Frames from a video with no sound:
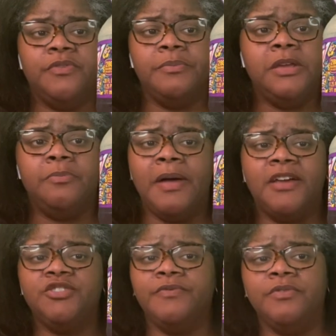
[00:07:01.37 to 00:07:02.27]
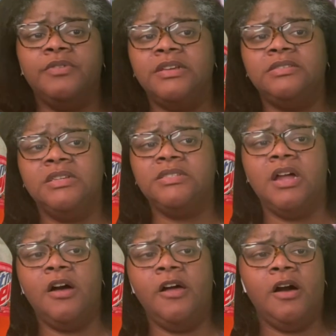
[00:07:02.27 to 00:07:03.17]
me, passion fruit does
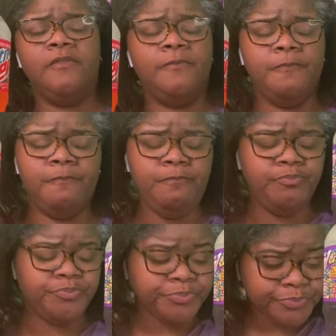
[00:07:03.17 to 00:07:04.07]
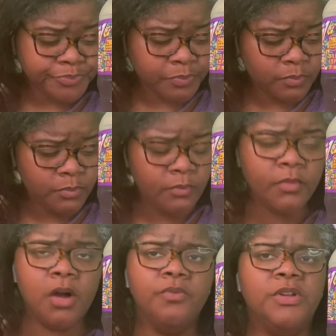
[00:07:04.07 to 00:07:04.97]
not have
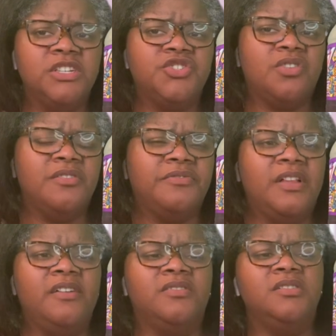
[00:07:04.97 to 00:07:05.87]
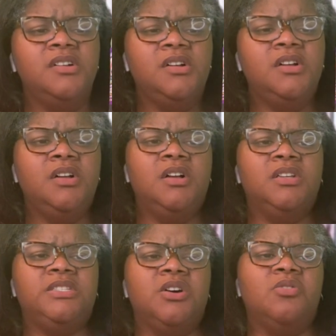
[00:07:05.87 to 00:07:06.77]
a really strong flavor.
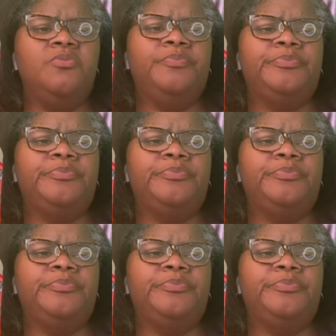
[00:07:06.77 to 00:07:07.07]
So